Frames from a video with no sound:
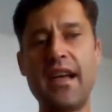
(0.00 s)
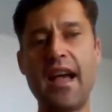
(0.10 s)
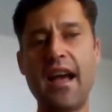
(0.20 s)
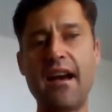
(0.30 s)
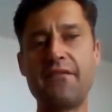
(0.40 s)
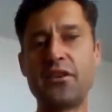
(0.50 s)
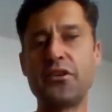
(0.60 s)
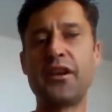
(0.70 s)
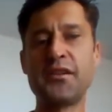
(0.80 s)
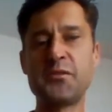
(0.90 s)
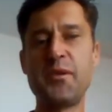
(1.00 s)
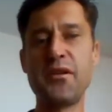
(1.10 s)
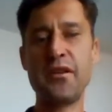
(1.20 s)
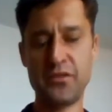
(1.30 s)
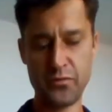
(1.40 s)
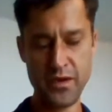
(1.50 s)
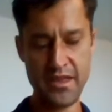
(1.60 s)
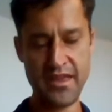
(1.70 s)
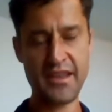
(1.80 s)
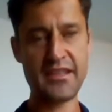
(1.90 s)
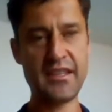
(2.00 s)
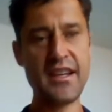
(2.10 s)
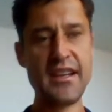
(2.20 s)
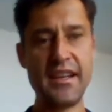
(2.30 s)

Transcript: have a good experience with this